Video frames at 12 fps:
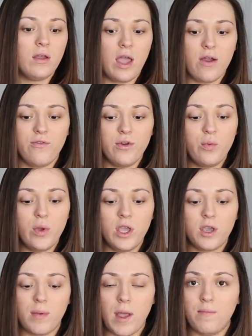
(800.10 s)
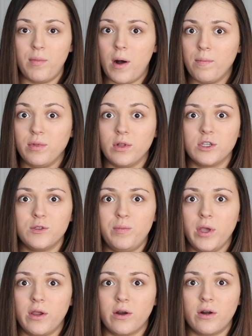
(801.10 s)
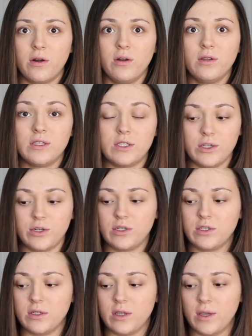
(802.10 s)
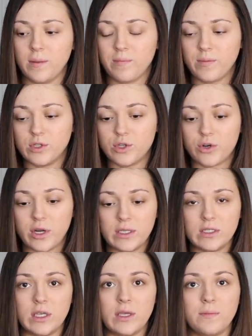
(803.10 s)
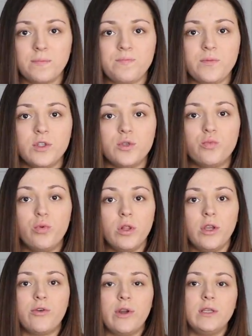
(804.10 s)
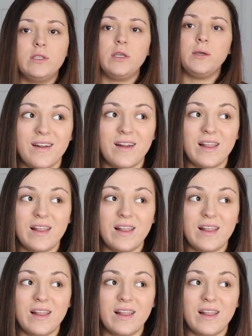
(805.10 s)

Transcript: Every week my bump looks bigger, seriously. It's crazy, it's really crazy.